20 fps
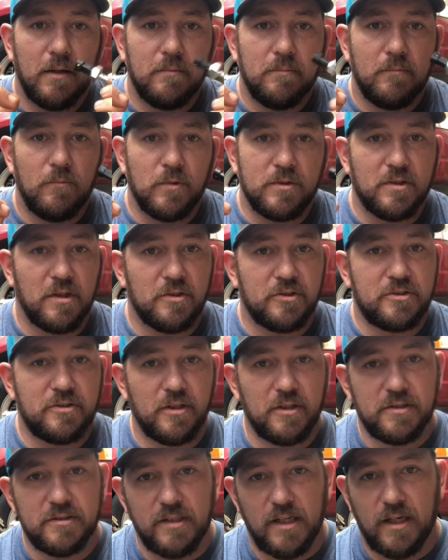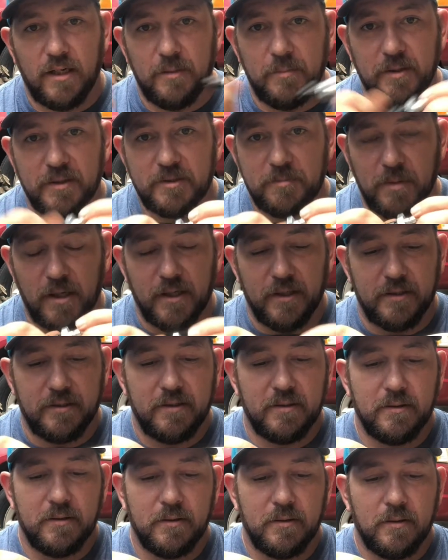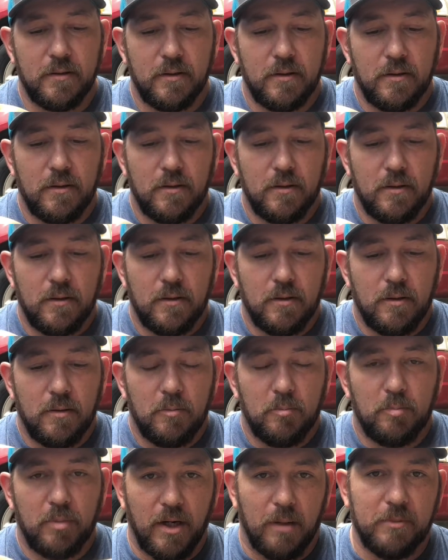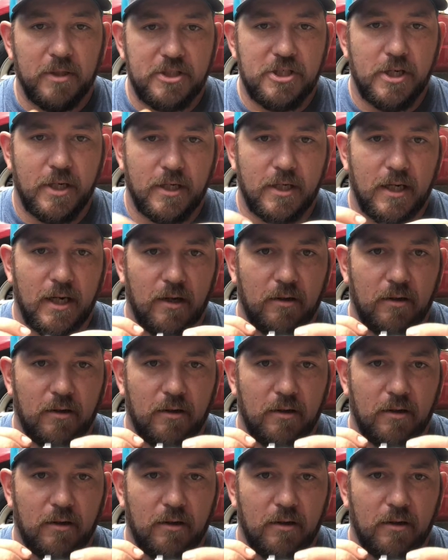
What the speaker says: what's understood does not need to be explained. But I'm going to check it out.